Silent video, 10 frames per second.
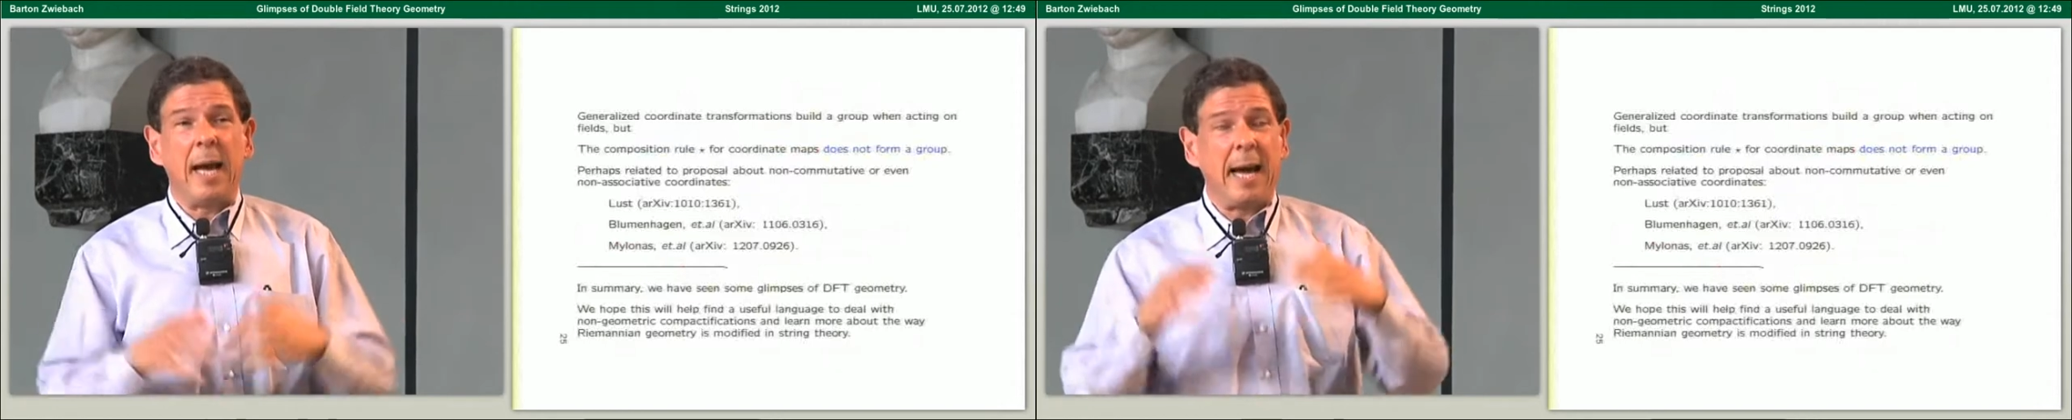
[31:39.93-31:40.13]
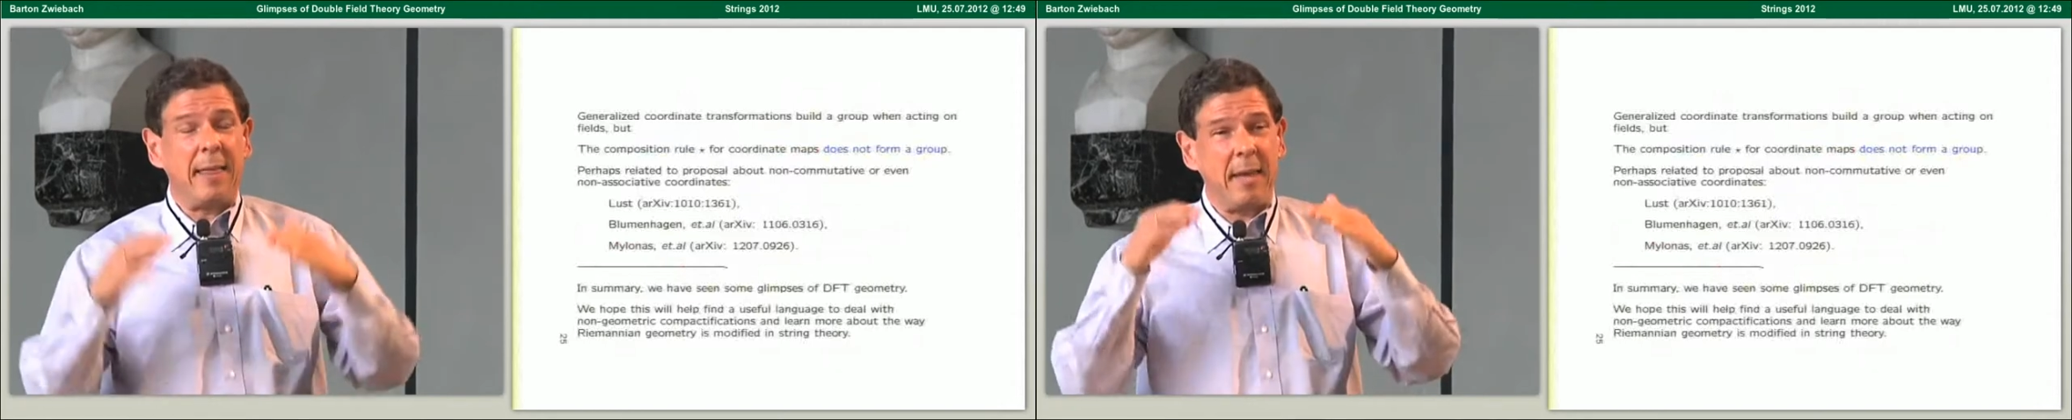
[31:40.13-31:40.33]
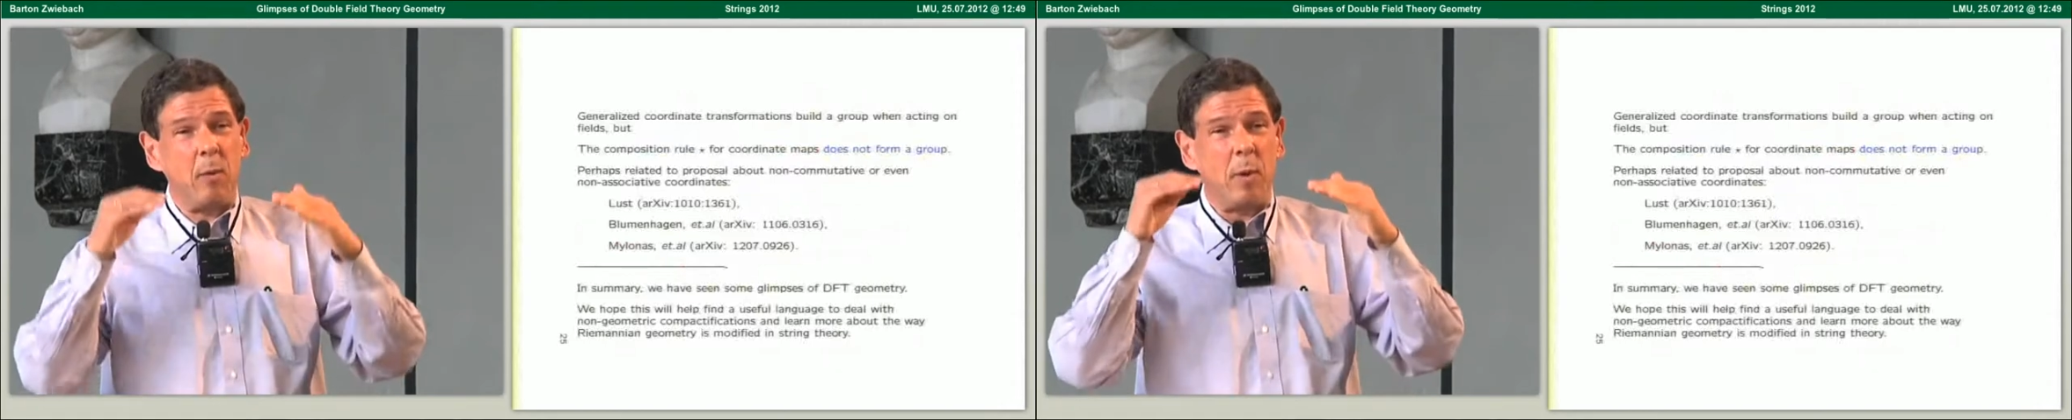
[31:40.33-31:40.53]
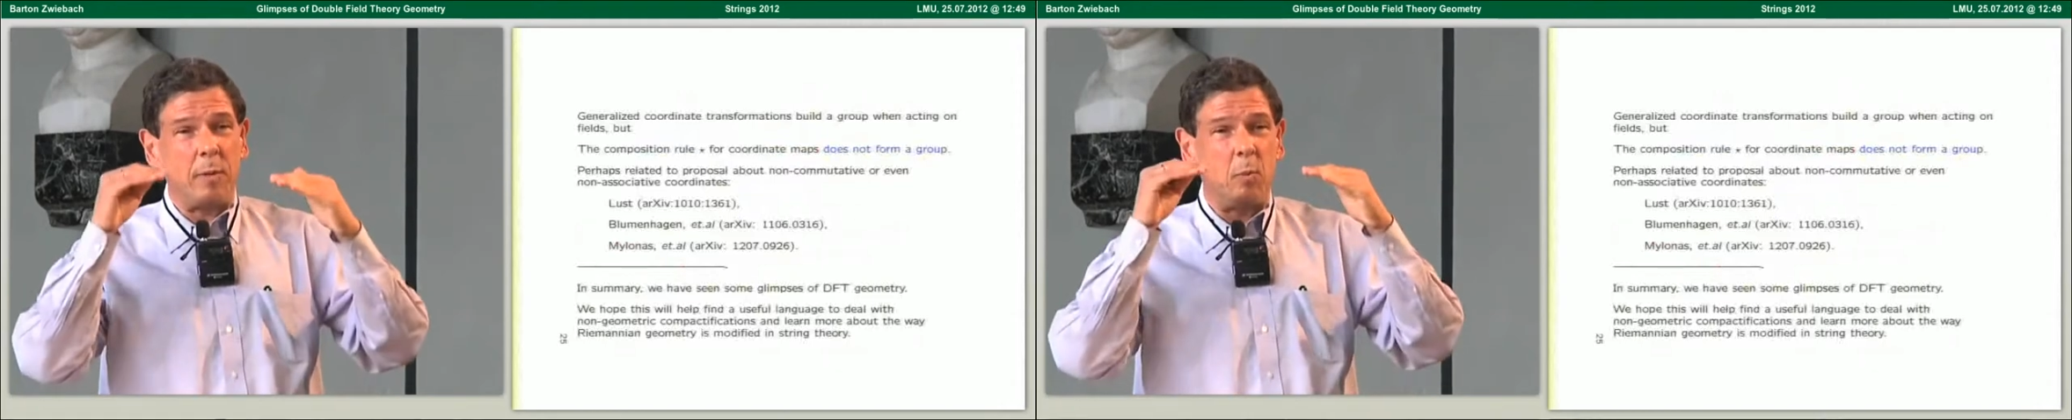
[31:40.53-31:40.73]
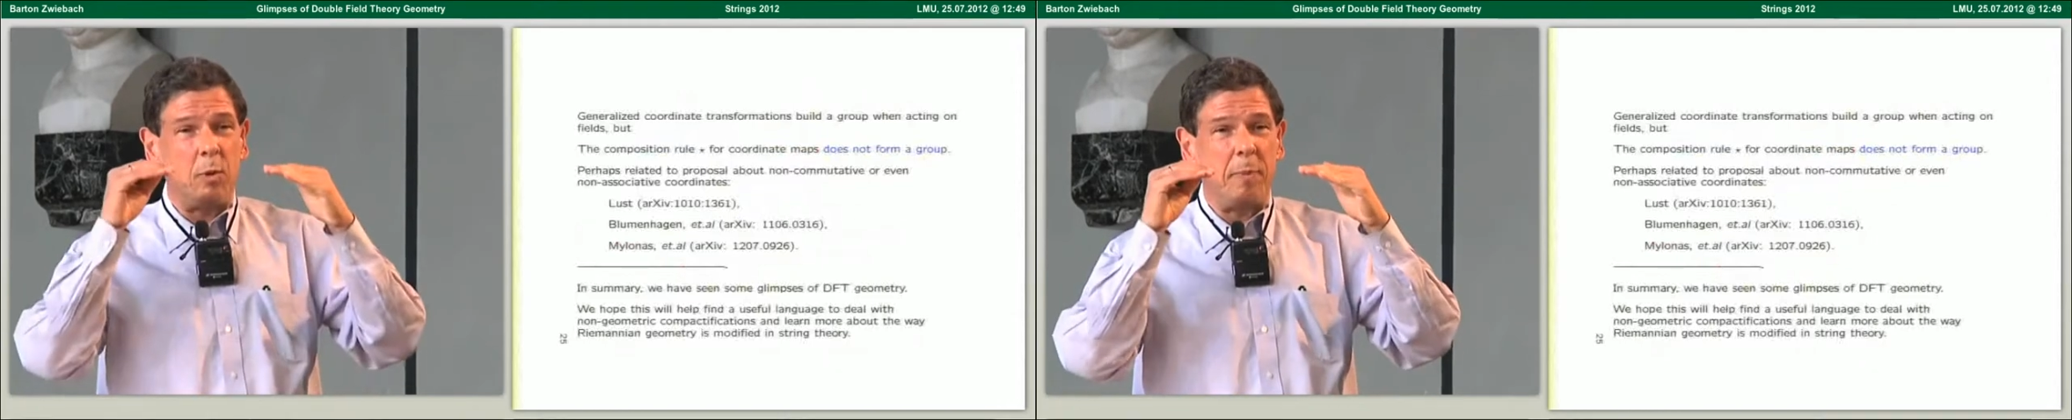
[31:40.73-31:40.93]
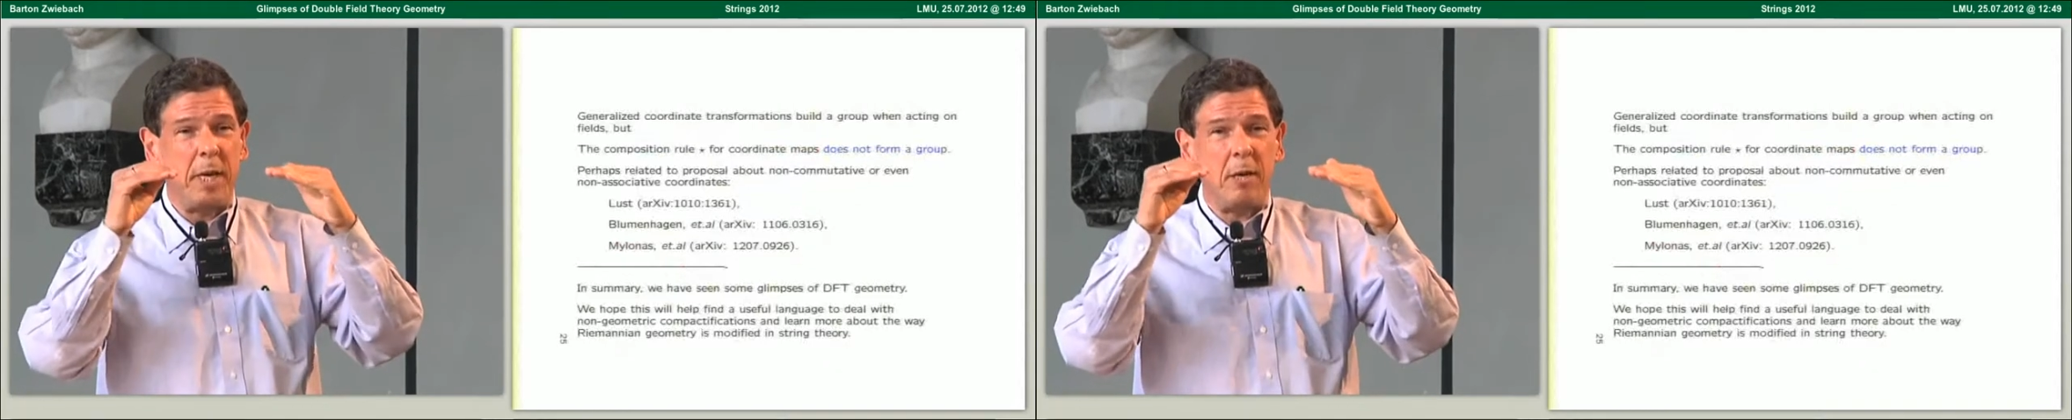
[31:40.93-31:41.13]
I think what would be